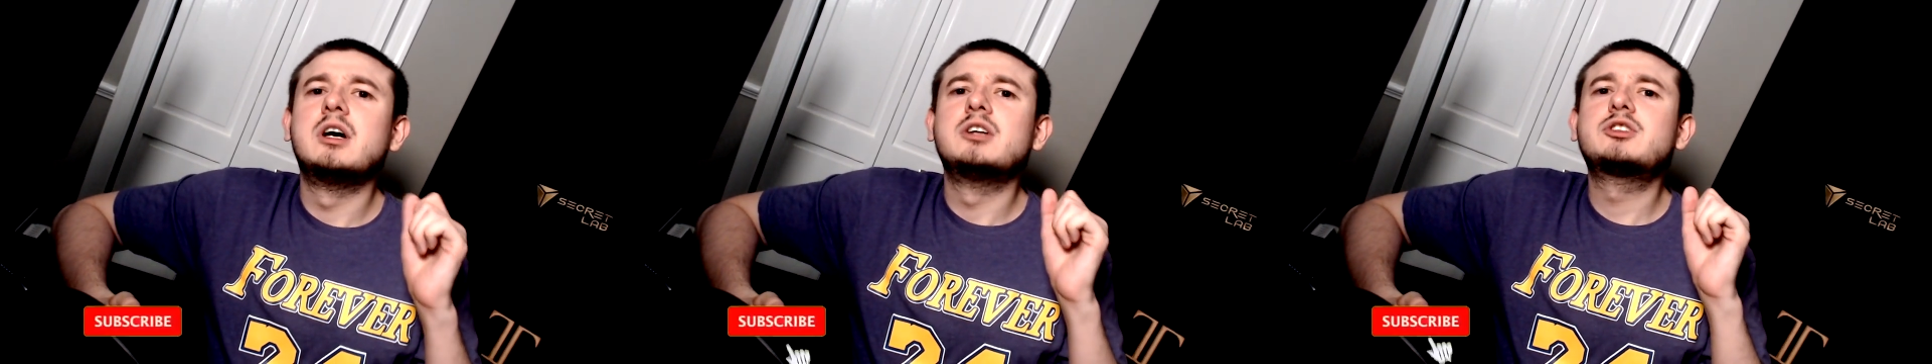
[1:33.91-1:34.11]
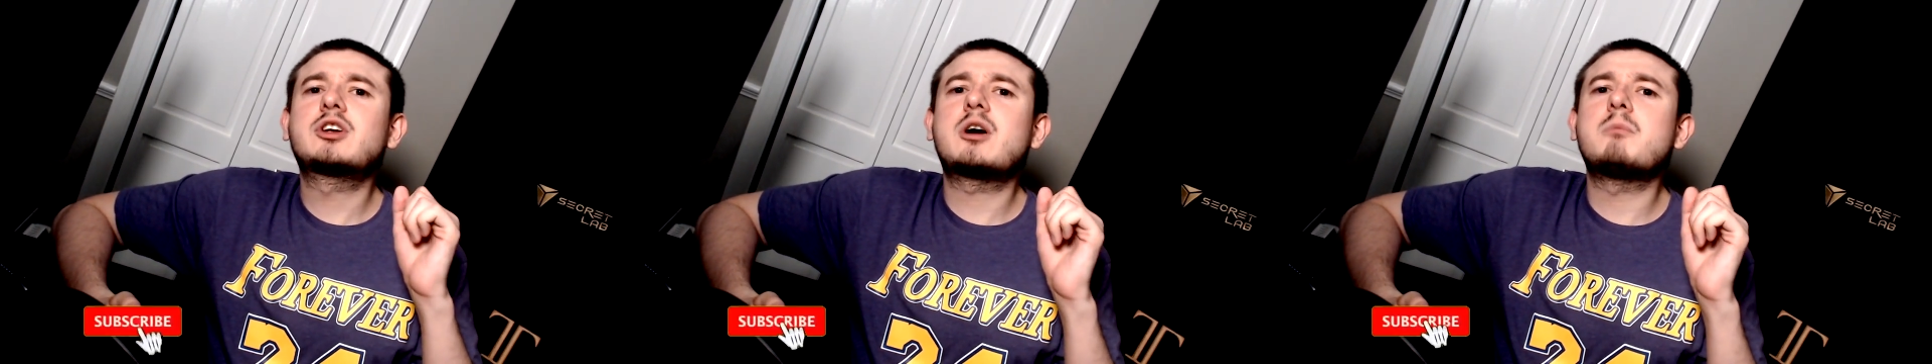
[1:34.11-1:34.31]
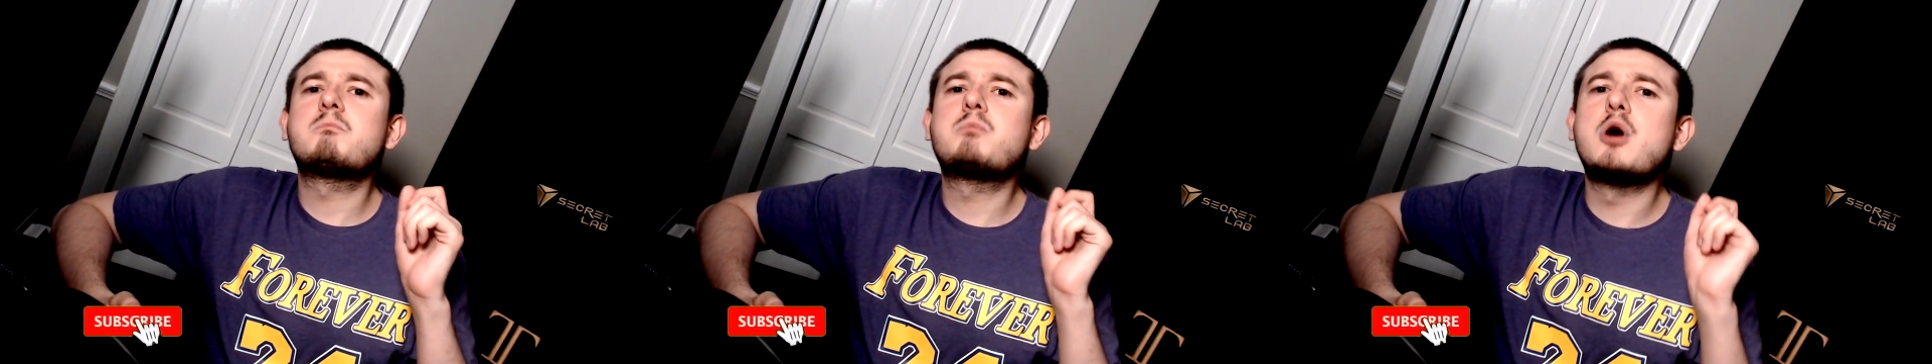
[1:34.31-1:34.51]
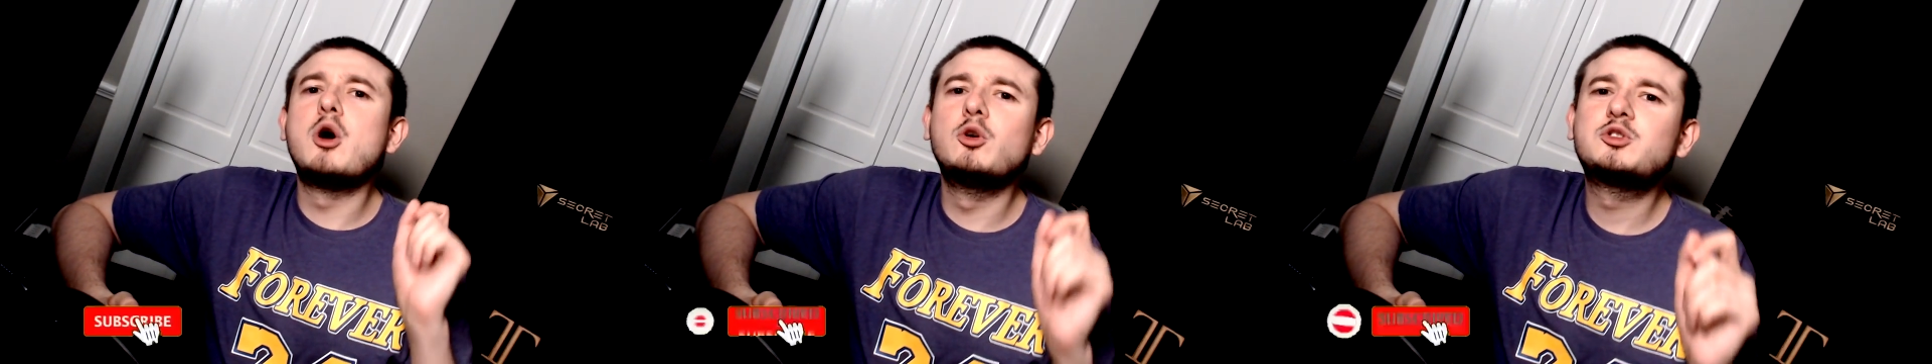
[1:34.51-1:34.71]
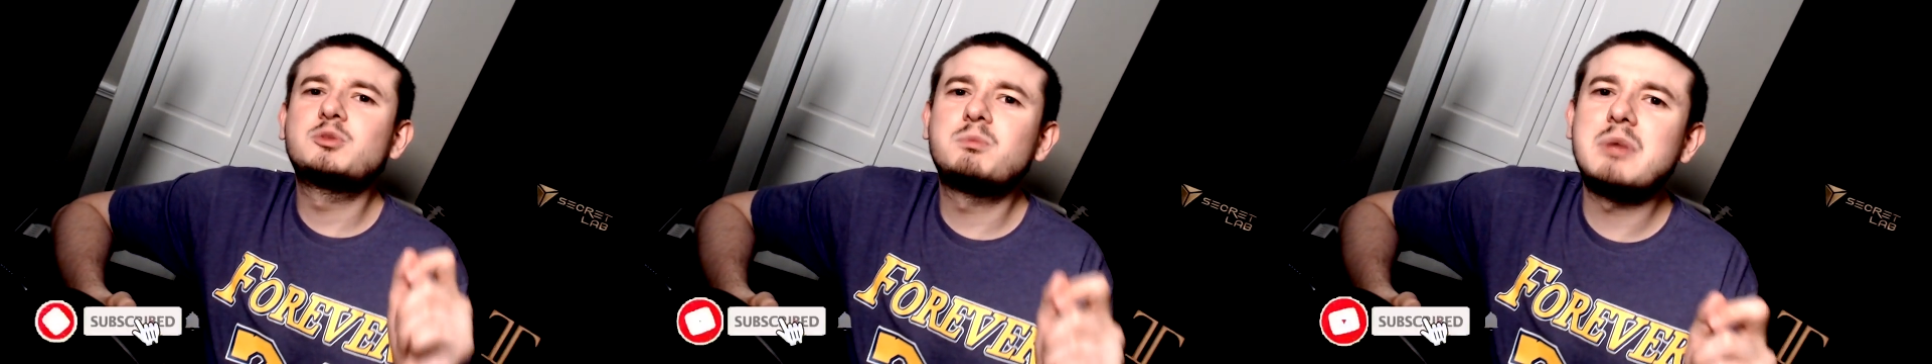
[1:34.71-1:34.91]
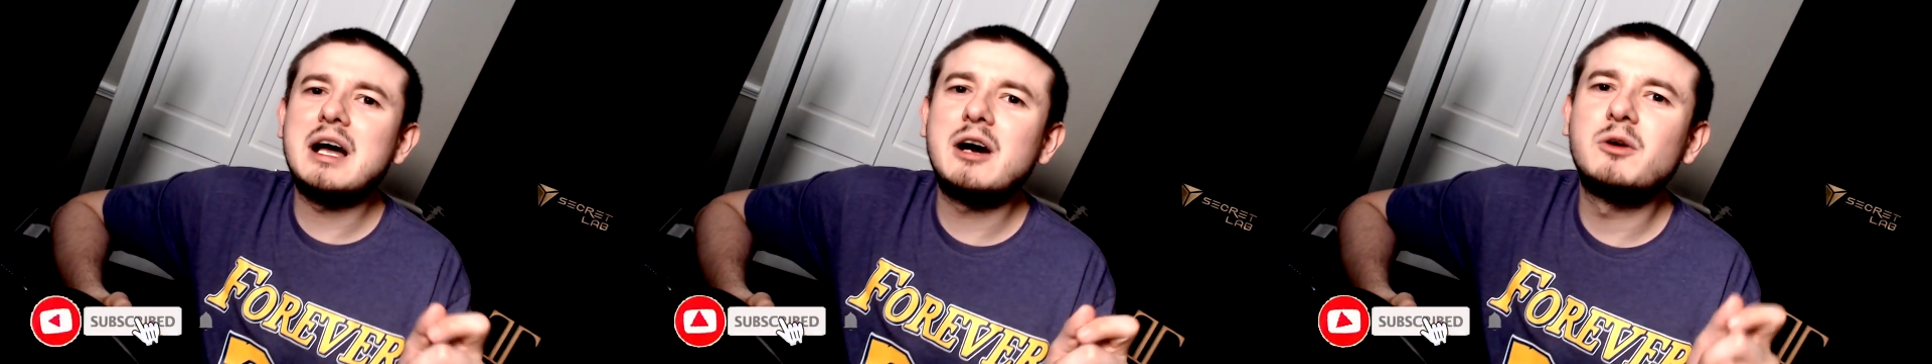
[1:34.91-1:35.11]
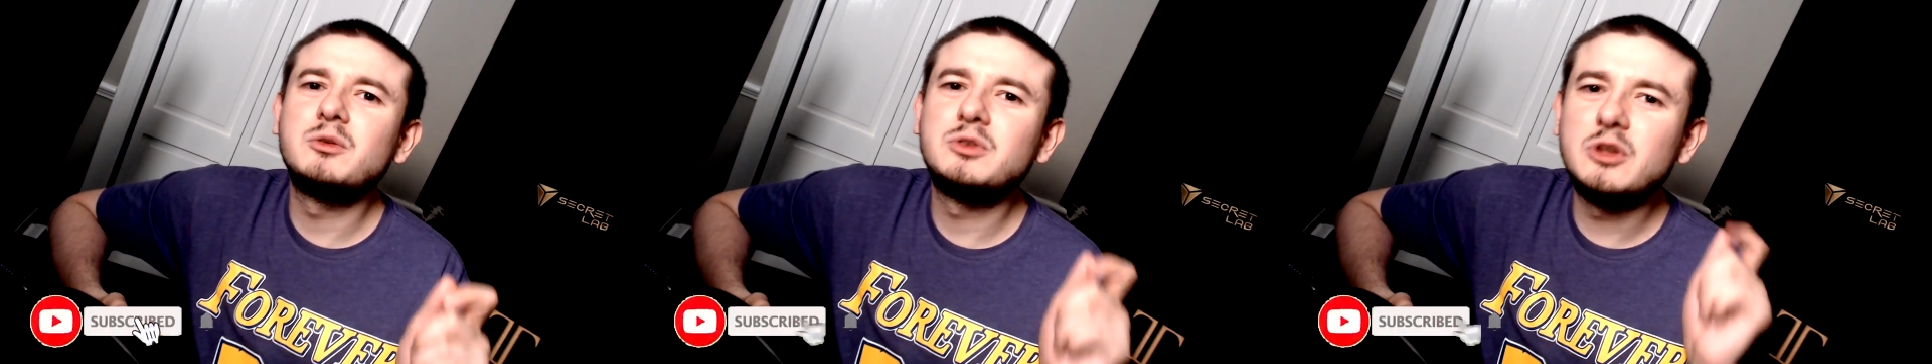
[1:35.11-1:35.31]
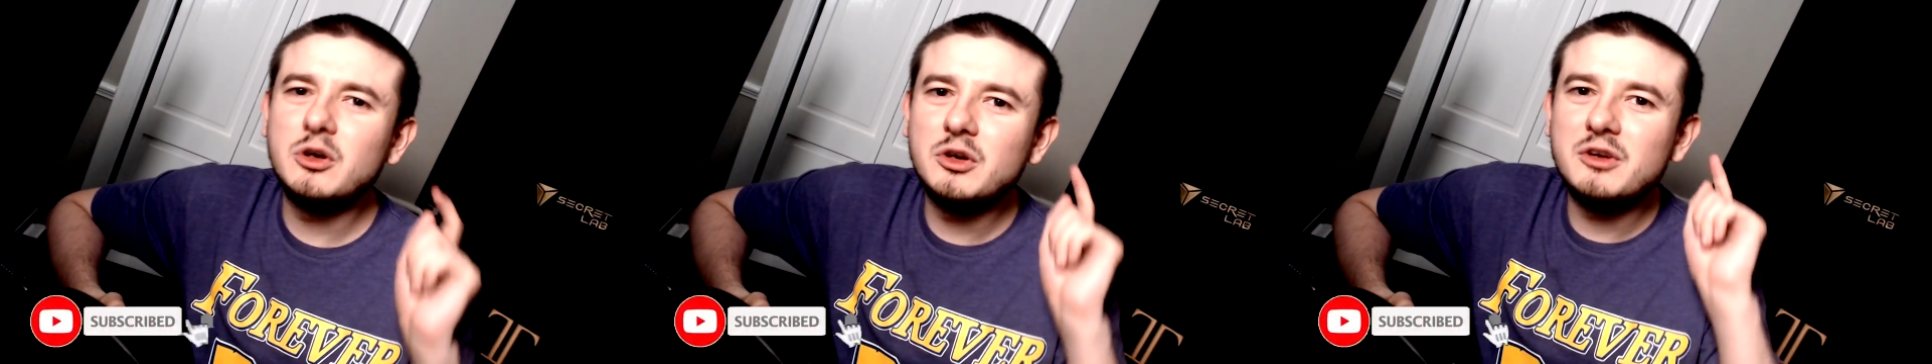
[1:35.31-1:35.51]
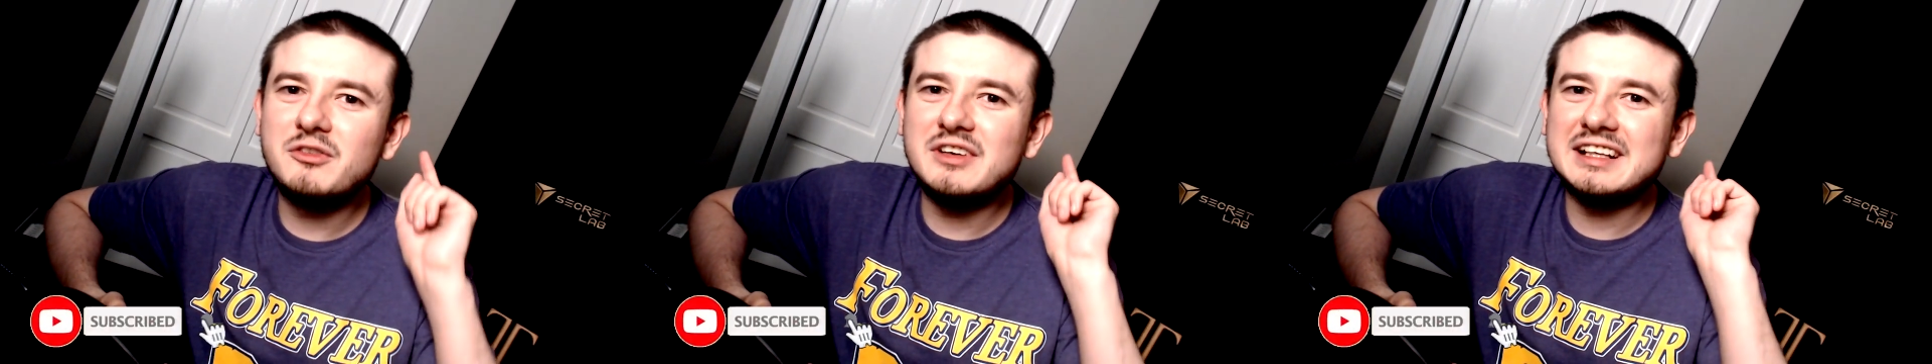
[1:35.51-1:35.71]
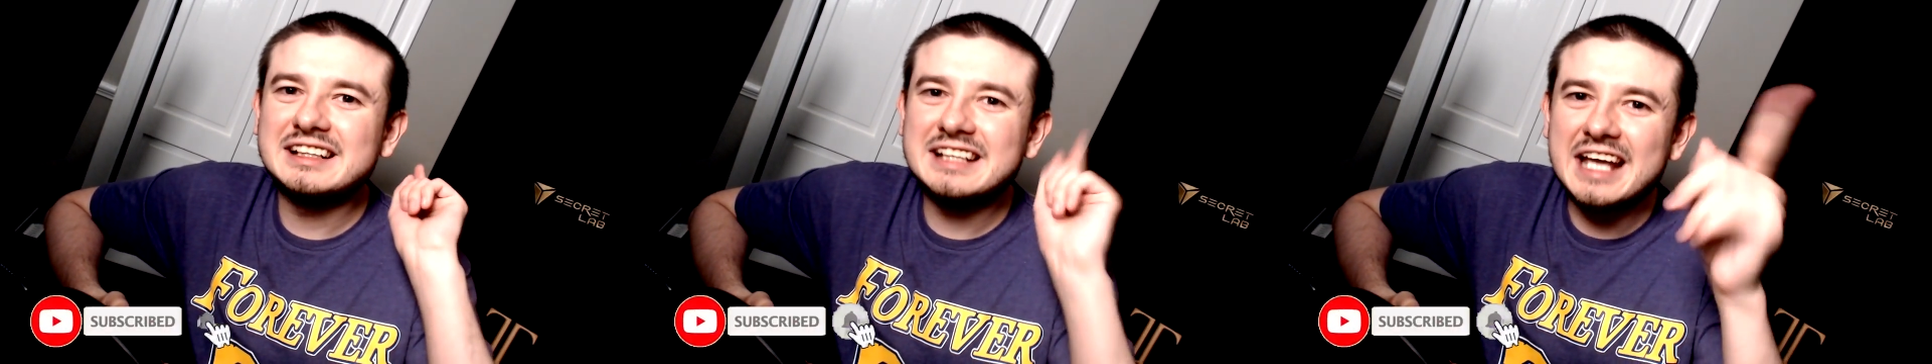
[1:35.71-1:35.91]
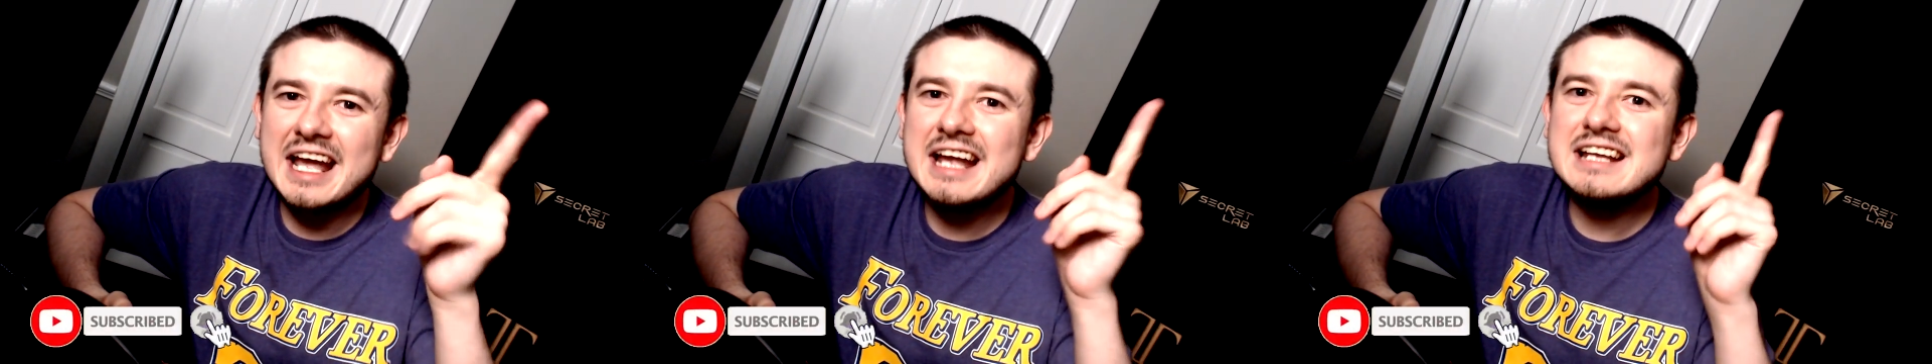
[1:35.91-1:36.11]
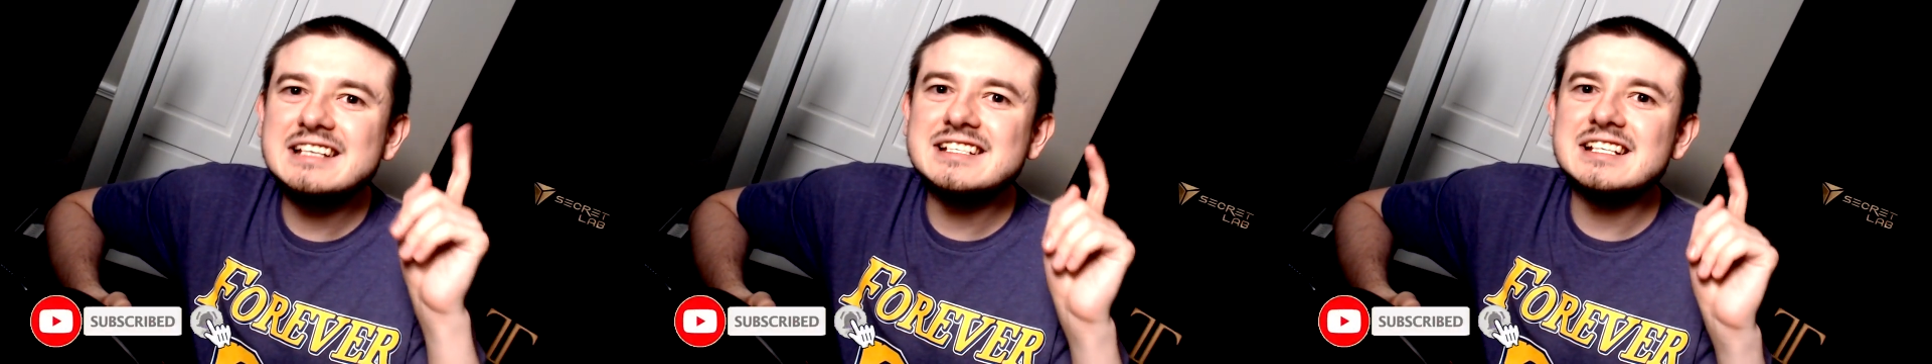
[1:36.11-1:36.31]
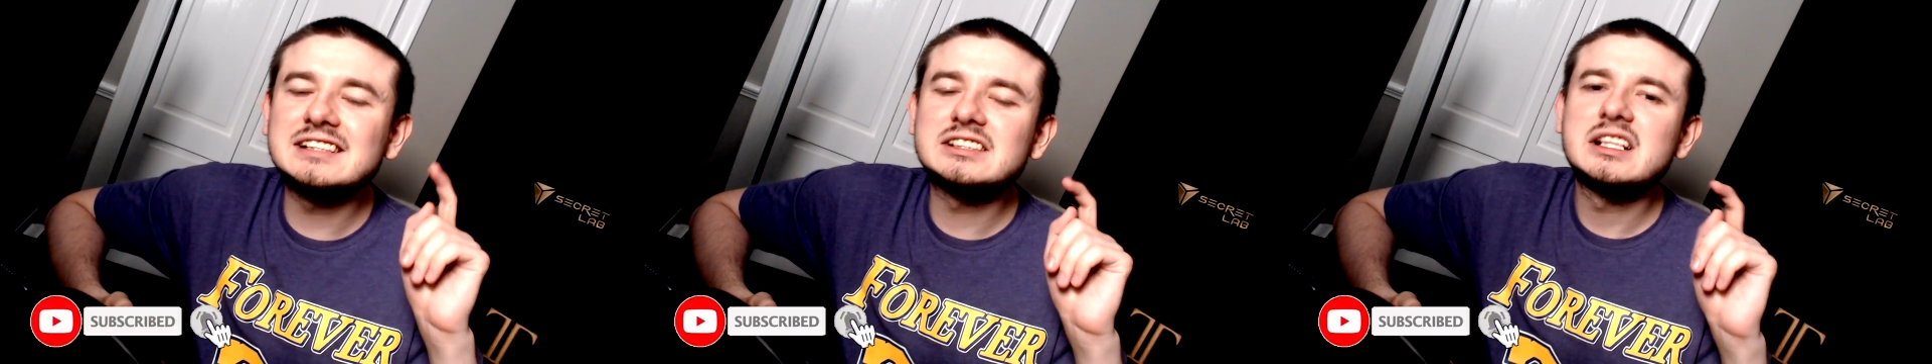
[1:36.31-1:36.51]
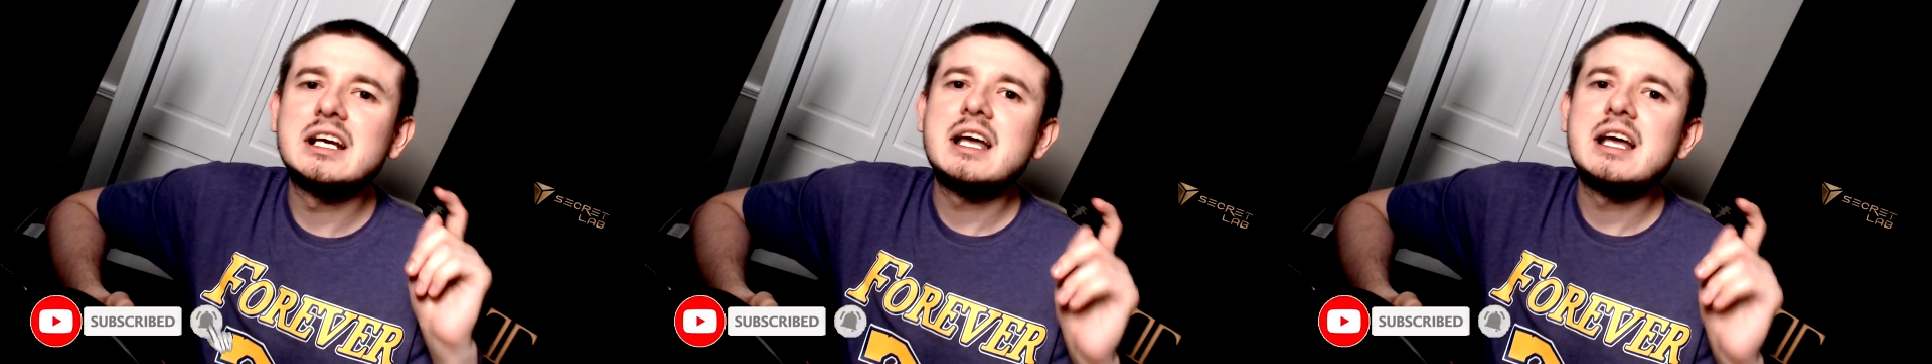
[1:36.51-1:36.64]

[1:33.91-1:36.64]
turn on post bell notifications,